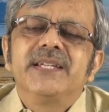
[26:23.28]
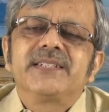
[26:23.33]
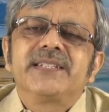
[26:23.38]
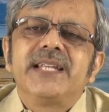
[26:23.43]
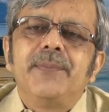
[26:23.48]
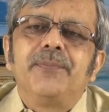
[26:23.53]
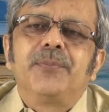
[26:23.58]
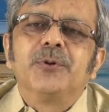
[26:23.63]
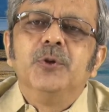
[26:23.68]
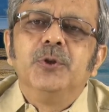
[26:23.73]

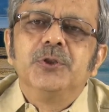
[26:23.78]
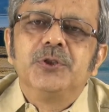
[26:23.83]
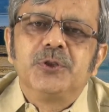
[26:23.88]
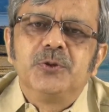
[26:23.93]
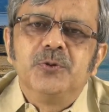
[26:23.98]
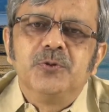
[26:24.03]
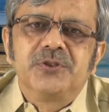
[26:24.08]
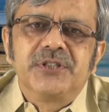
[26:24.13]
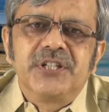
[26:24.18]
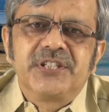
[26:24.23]
approach
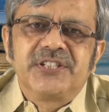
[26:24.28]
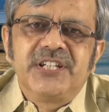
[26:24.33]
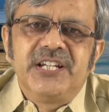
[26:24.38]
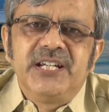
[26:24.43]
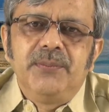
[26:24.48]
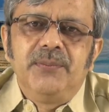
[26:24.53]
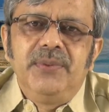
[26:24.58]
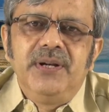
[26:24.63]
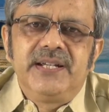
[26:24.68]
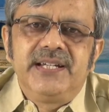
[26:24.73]
to
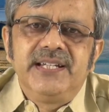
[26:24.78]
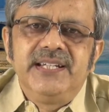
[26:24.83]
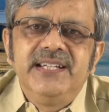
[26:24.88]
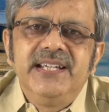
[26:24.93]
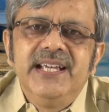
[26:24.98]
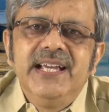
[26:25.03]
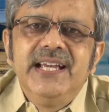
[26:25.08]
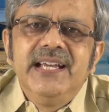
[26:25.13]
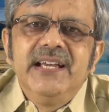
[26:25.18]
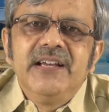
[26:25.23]
sustainability,
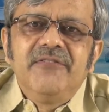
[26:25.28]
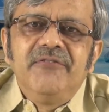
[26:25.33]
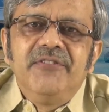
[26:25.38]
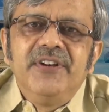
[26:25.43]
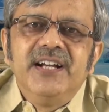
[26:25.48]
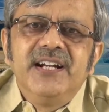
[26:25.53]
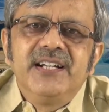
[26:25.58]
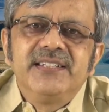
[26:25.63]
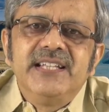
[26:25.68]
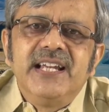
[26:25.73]

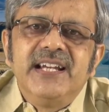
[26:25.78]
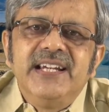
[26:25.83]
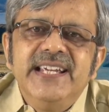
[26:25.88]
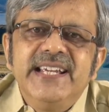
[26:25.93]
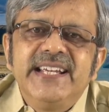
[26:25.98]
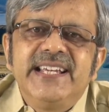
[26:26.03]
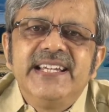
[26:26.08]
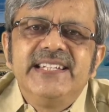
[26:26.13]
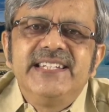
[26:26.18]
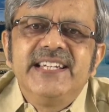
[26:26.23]
where the
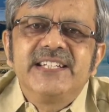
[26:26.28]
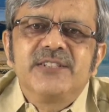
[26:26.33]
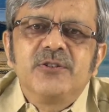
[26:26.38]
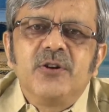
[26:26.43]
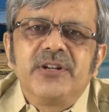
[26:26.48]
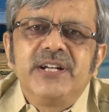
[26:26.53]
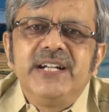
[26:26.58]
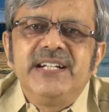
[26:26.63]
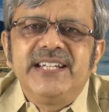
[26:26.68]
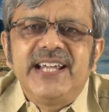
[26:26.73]
linkages
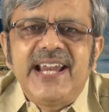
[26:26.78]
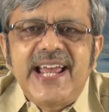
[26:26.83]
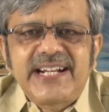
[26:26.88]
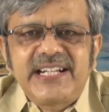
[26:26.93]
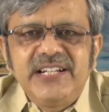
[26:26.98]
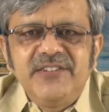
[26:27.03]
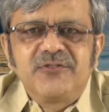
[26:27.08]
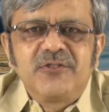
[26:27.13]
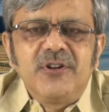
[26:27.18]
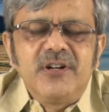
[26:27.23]
or
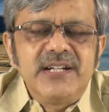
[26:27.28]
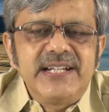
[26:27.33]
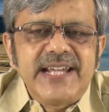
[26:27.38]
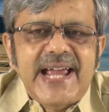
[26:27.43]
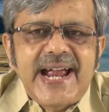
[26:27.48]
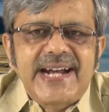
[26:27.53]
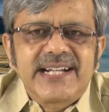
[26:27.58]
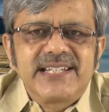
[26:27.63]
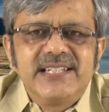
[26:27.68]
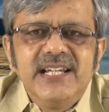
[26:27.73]
interactive
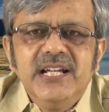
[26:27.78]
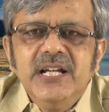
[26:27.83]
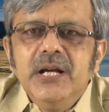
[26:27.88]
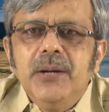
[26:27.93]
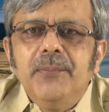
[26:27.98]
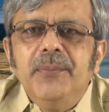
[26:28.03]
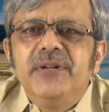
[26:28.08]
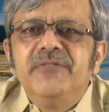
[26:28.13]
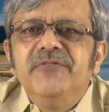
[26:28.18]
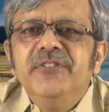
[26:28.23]
contacts
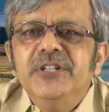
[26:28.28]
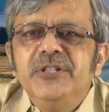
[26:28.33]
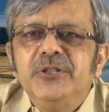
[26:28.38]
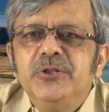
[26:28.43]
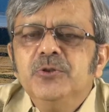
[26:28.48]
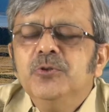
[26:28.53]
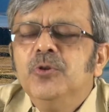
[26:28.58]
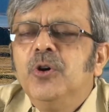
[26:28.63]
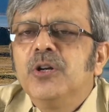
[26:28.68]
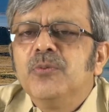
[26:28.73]
between
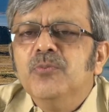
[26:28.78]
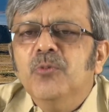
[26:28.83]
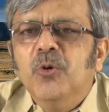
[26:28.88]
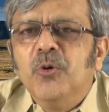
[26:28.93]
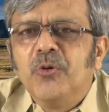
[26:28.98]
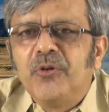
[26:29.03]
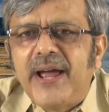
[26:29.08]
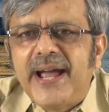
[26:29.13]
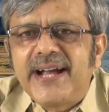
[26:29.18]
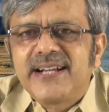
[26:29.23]
two or
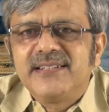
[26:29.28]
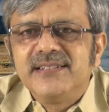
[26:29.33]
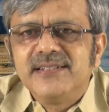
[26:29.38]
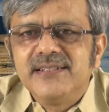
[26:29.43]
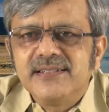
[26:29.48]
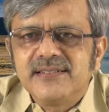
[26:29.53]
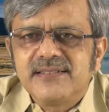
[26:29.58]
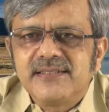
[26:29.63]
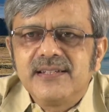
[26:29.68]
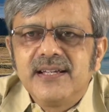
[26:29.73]
more
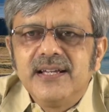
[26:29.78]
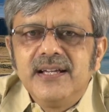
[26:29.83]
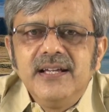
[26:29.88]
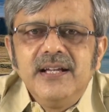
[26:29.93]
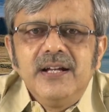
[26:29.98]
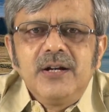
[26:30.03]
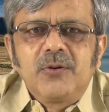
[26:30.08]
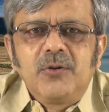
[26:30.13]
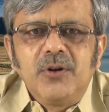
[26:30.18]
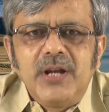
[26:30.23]
actors,
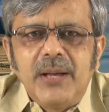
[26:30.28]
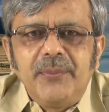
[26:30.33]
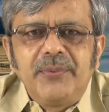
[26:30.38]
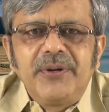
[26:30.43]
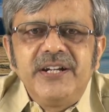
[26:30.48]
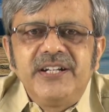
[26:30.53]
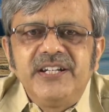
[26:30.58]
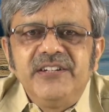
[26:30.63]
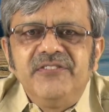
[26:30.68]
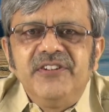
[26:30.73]

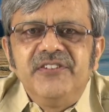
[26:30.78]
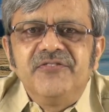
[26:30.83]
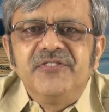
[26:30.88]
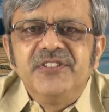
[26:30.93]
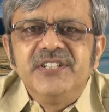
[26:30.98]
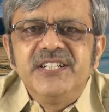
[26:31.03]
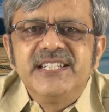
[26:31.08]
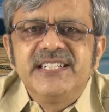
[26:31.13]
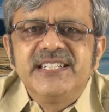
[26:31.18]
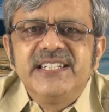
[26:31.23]
collaborative
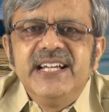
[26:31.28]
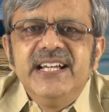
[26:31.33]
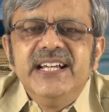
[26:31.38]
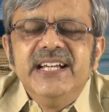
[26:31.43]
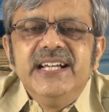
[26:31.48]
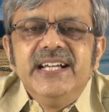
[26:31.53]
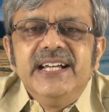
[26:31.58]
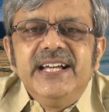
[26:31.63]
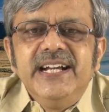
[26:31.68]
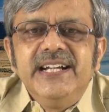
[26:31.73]
efforts,
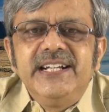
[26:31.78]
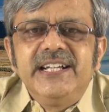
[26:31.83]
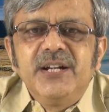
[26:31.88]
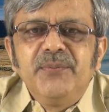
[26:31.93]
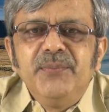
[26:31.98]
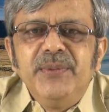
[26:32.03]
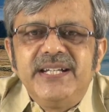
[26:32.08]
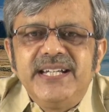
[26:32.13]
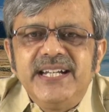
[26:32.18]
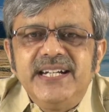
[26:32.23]

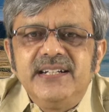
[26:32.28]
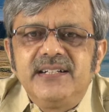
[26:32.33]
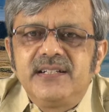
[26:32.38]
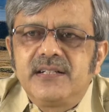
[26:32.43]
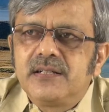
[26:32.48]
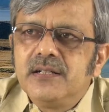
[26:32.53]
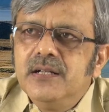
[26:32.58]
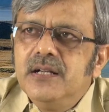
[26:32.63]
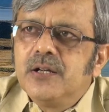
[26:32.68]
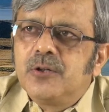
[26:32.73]

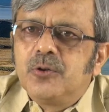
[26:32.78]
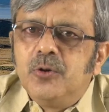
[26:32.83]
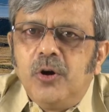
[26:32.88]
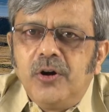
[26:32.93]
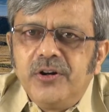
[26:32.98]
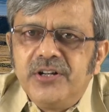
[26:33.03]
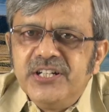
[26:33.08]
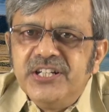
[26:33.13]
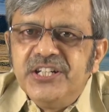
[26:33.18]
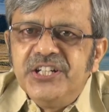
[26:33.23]
intermittent
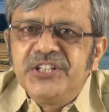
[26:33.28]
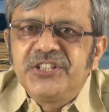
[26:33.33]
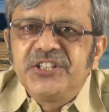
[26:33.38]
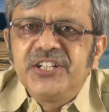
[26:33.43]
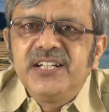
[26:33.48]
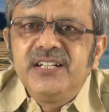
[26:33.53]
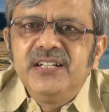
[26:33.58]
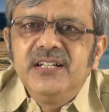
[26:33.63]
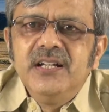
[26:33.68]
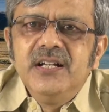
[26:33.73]

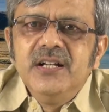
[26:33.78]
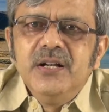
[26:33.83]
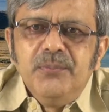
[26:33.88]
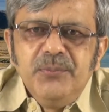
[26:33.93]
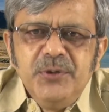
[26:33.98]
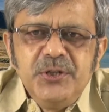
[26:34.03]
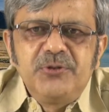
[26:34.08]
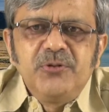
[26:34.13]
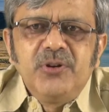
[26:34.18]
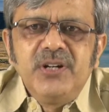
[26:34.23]
coordination,
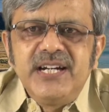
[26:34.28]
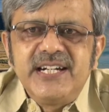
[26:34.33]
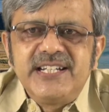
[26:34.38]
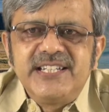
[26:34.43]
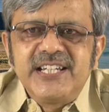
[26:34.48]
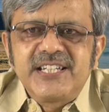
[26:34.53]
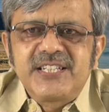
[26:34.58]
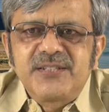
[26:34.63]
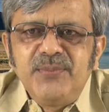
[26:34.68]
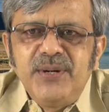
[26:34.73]
mutual
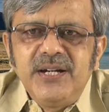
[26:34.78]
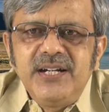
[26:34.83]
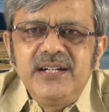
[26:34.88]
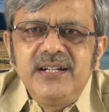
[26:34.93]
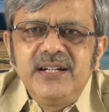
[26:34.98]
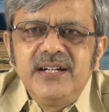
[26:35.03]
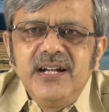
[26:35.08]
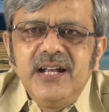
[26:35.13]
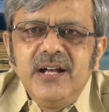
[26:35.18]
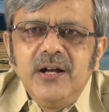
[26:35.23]
adjustment
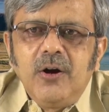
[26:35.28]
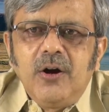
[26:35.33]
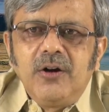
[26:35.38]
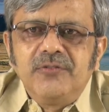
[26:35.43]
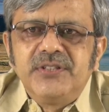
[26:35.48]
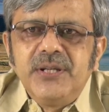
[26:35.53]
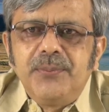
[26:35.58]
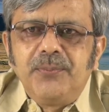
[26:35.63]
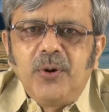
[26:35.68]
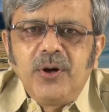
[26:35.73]

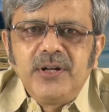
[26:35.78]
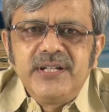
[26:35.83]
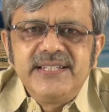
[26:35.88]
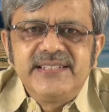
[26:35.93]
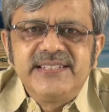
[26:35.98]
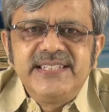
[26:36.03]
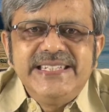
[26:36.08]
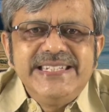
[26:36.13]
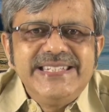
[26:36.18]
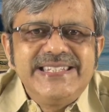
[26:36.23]
of the
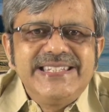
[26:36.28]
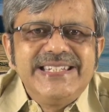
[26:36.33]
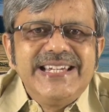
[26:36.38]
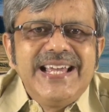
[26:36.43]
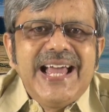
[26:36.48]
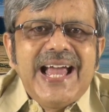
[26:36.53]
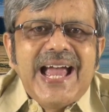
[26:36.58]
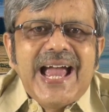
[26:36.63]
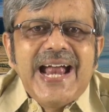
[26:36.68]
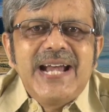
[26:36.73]
policies
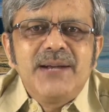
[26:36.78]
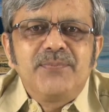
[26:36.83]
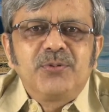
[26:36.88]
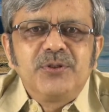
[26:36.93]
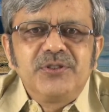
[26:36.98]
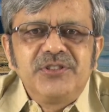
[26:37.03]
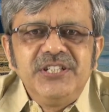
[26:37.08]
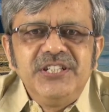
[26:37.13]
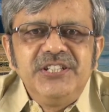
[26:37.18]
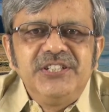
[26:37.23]
and
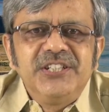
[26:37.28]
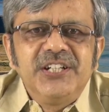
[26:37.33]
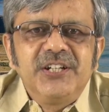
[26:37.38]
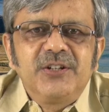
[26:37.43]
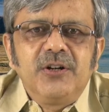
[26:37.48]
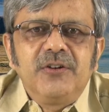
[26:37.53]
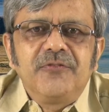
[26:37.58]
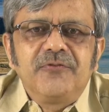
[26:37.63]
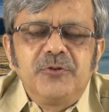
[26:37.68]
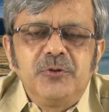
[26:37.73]
procedure
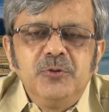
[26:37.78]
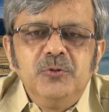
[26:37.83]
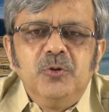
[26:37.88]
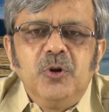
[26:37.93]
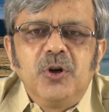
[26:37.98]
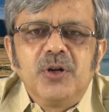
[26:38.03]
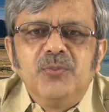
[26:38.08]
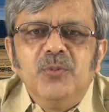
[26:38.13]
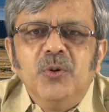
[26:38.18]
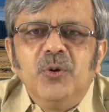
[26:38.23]
of two
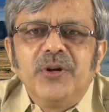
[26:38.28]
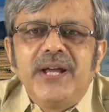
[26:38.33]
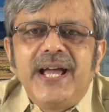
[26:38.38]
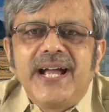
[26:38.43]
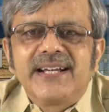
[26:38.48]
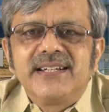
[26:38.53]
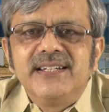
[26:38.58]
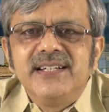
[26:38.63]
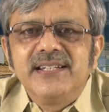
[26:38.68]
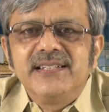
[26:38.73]
or more
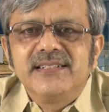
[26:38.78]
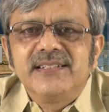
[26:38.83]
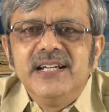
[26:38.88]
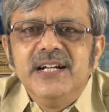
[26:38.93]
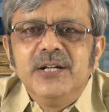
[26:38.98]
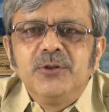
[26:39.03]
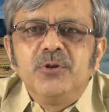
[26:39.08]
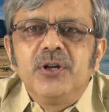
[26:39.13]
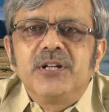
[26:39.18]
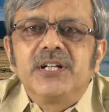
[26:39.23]
actors
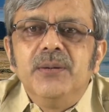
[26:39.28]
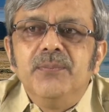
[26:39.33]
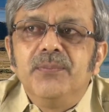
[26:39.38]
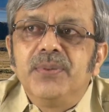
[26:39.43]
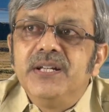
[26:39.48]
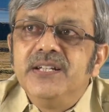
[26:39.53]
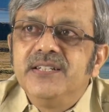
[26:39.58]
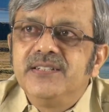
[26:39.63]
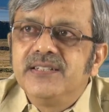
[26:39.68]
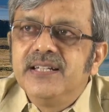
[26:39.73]
to
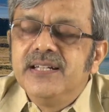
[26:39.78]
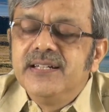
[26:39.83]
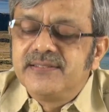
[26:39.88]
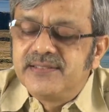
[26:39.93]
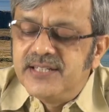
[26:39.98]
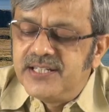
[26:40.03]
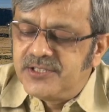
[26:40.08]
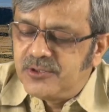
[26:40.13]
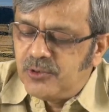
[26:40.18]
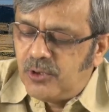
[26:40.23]
accomplish
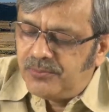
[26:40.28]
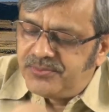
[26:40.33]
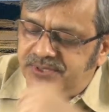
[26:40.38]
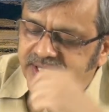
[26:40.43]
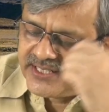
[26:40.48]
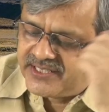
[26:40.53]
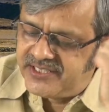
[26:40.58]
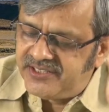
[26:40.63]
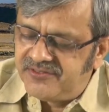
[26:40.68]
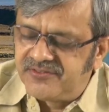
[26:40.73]
such
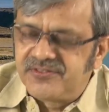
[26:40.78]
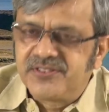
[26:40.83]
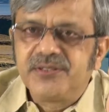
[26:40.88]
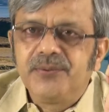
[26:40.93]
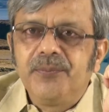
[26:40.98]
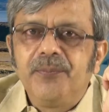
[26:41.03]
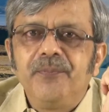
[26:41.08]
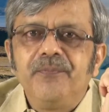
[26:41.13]
objectives.